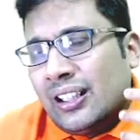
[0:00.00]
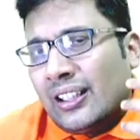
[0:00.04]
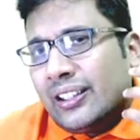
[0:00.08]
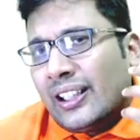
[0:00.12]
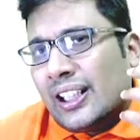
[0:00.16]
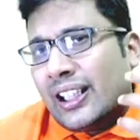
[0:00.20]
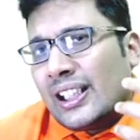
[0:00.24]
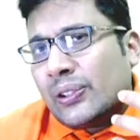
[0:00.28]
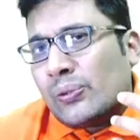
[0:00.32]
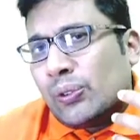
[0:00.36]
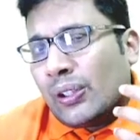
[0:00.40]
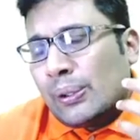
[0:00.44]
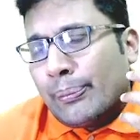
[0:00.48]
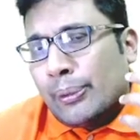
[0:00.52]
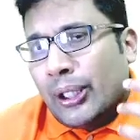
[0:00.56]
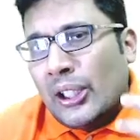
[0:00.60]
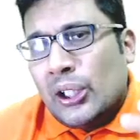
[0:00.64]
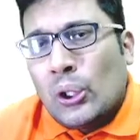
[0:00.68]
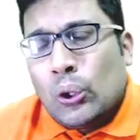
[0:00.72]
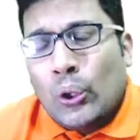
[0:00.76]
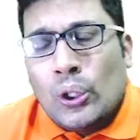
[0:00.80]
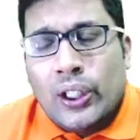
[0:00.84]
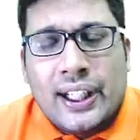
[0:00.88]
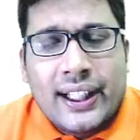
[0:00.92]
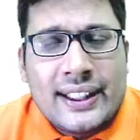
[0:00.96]
there is one
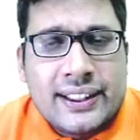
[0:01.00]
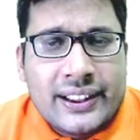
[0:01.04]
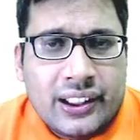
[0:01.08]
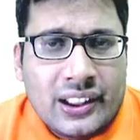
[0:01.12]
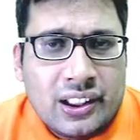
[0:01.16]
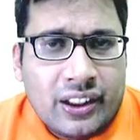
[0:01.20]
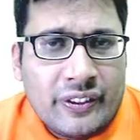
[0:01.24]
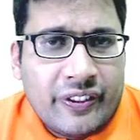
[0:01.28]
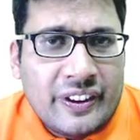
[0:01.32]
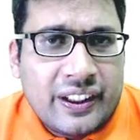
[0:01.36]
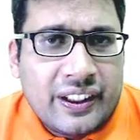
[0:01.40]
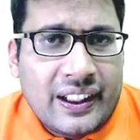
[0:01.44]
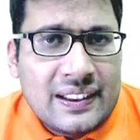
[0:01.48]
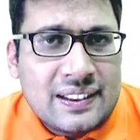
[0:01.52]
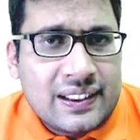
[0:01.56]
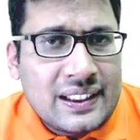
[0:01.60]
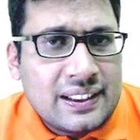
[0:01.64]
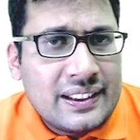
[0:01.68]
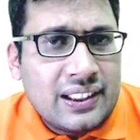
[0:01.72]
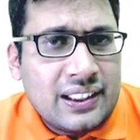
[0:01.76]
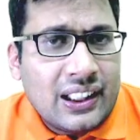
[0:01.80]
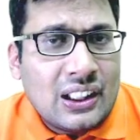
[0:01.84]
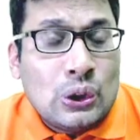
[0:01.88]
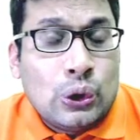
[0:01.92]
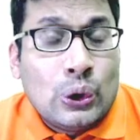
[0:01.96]
medical legal significance
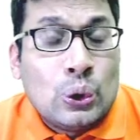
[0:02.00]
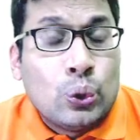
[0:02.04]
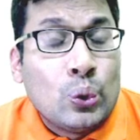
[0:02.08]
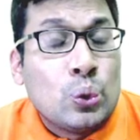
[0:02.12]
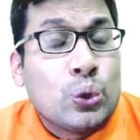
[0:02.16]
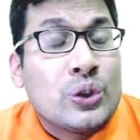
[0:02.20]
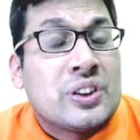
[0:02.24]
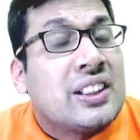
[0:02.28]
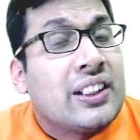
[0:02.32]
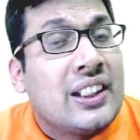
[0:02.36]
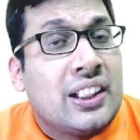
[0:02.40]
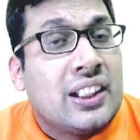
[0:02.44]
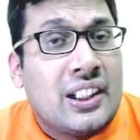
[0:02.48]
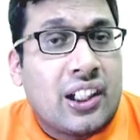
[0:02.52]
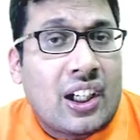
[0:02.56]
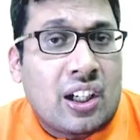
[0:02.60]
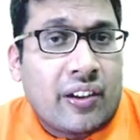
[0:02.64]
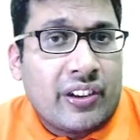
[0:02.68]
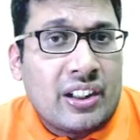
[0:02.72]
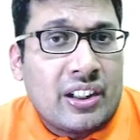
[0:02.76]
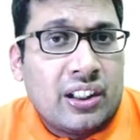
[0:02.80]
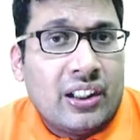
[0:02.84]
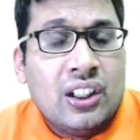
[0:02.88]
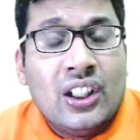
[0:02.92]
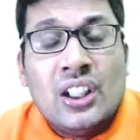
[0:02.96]
is the lucid
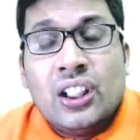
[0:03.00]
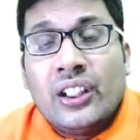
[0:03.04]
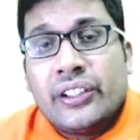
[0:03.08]
interval.